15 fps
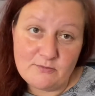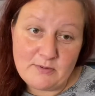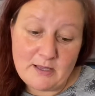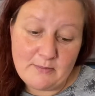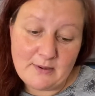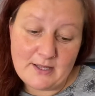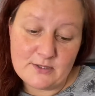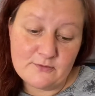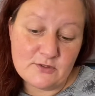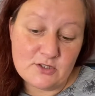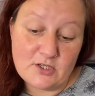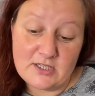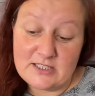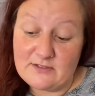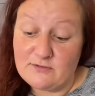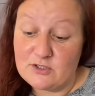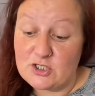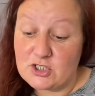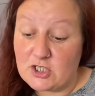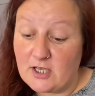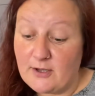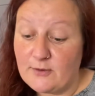bear patterns for totally different
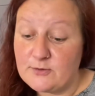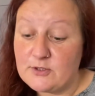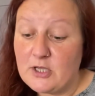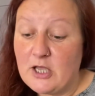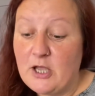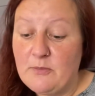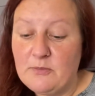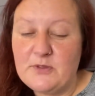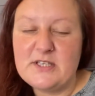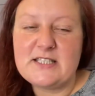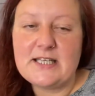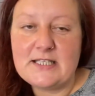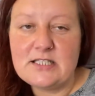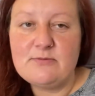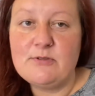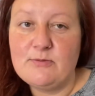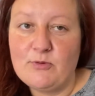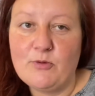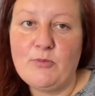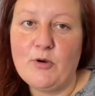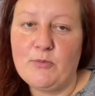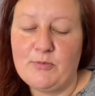styles, but this tends to be the more
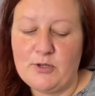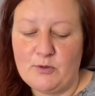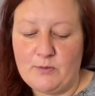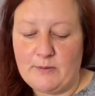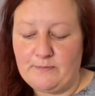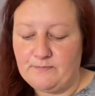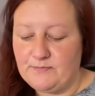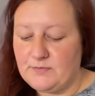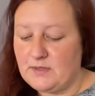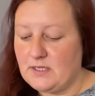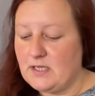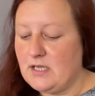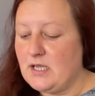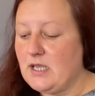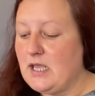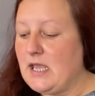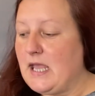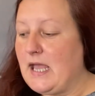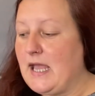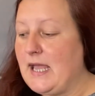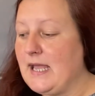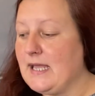popular one.
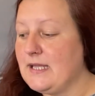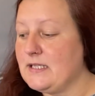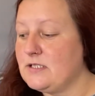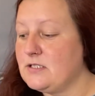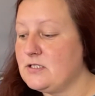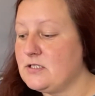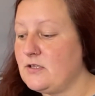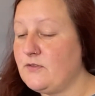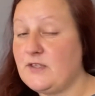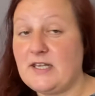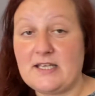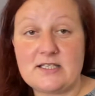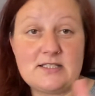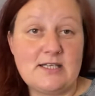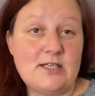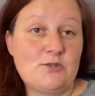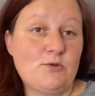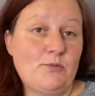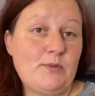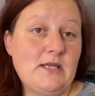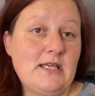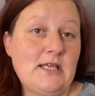And the next stage will
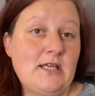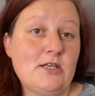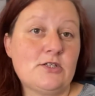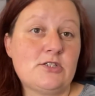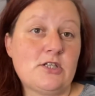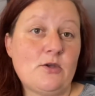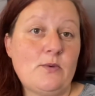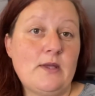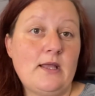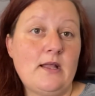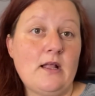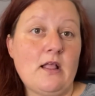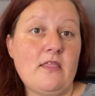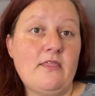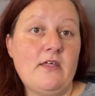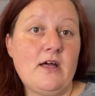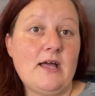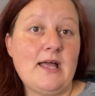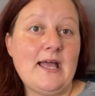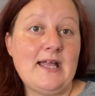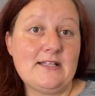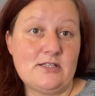be sewing the
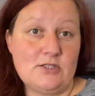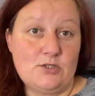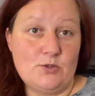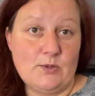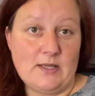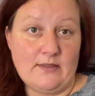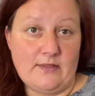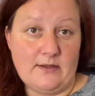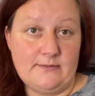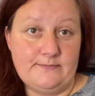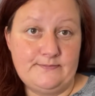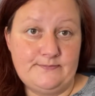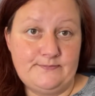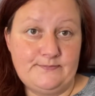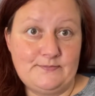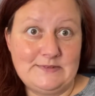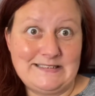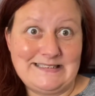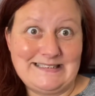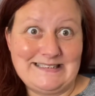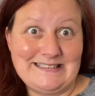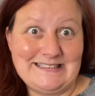head together.
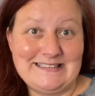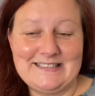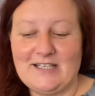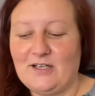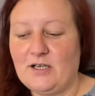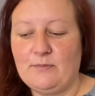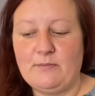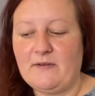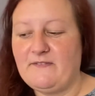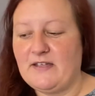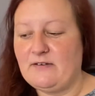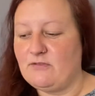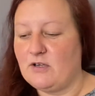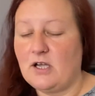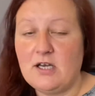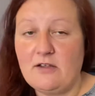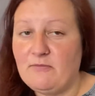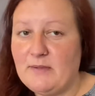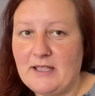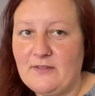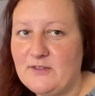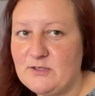My favourite. I love
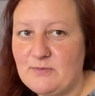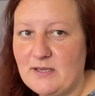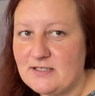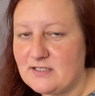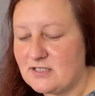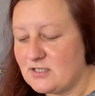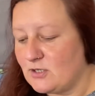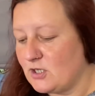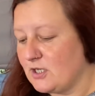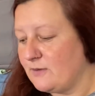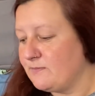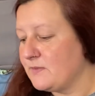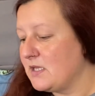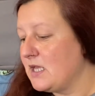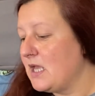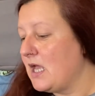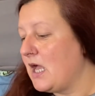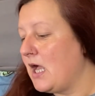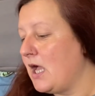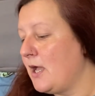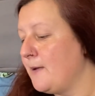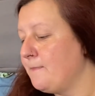making these bears, they're so cute.
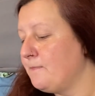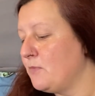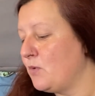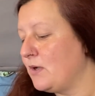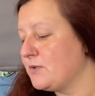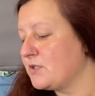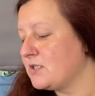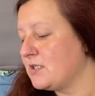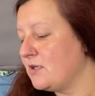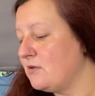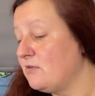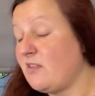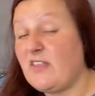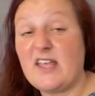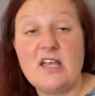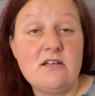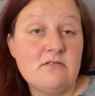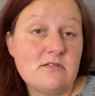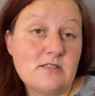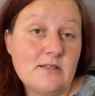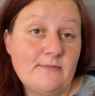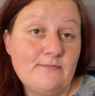What else can I tell you? Nothing
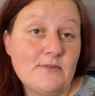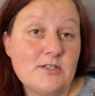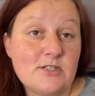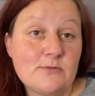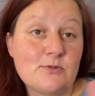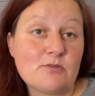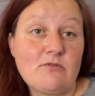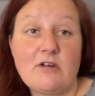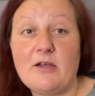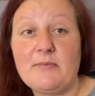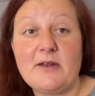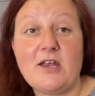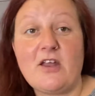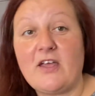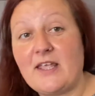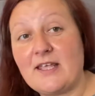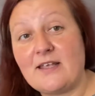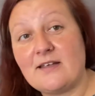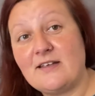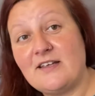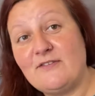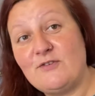else. Subscribe and like
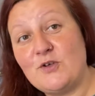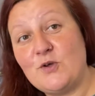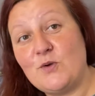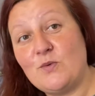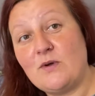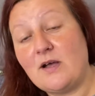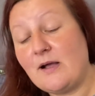if you